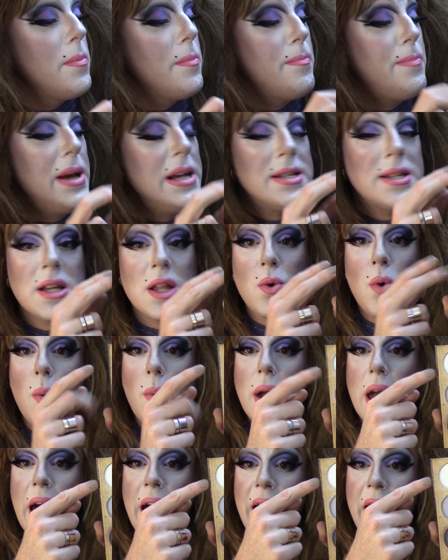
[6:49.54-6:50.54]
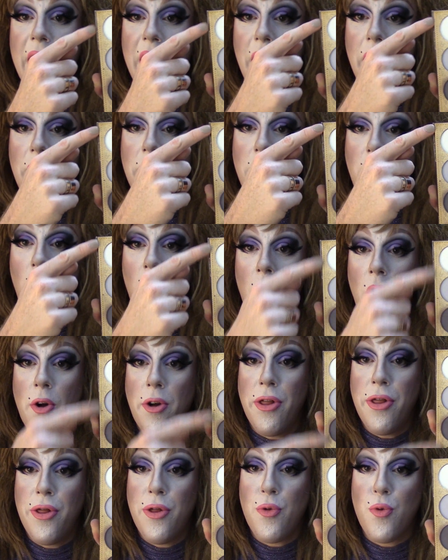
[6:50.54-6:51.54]
basically what we have are
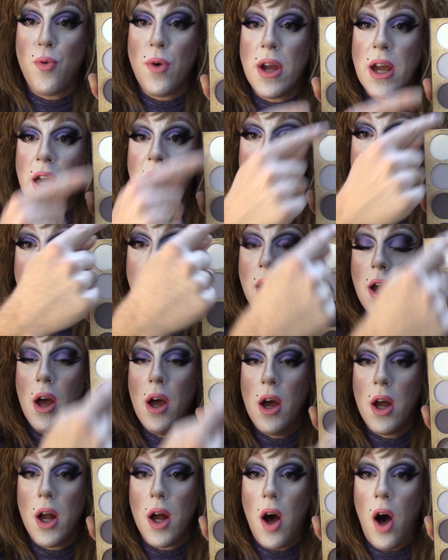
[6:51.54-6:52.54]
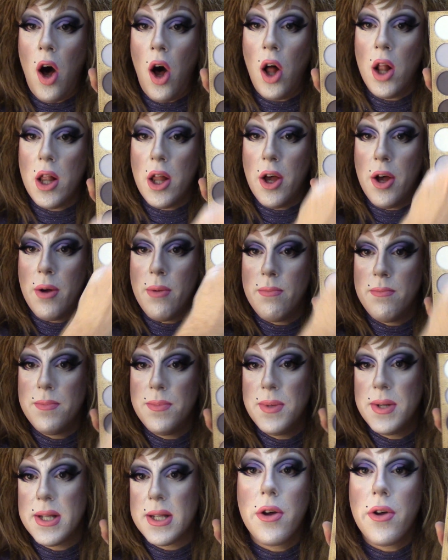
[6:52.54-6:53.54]
3
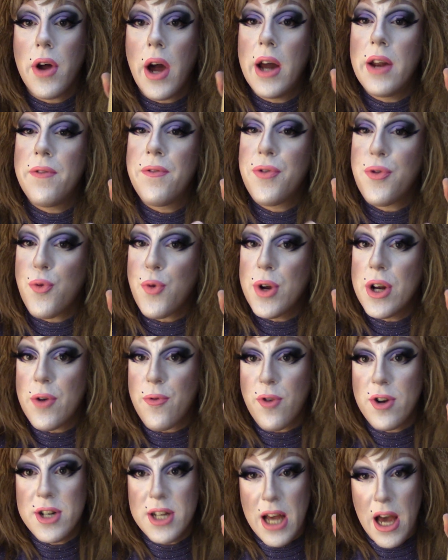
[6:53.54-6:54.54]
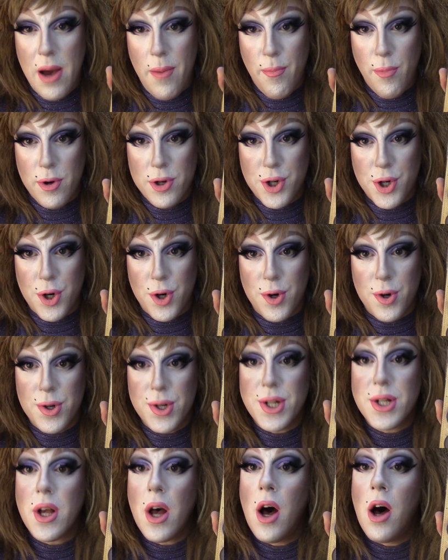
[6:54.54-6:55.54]
columns, kind of 3 different
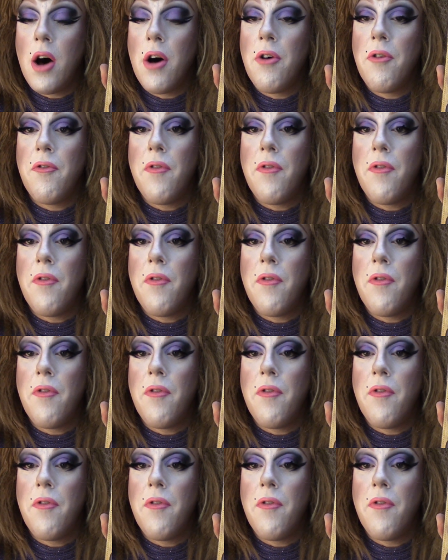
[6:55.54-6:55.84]
temperatures of